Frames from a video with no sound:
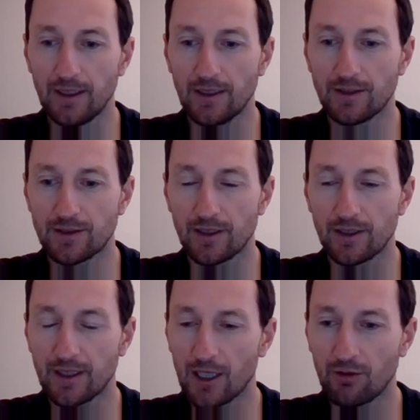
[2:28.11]
It
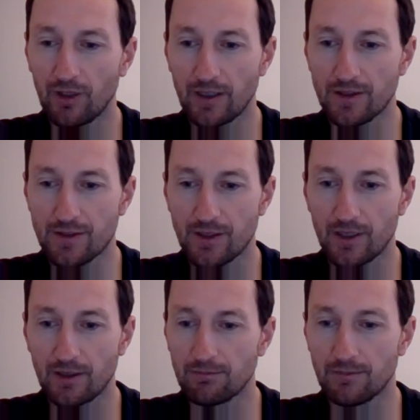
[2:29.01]
calculates
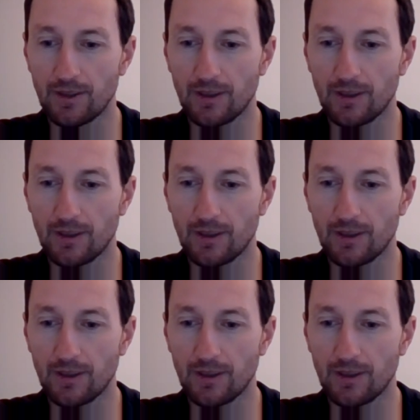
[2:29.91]
over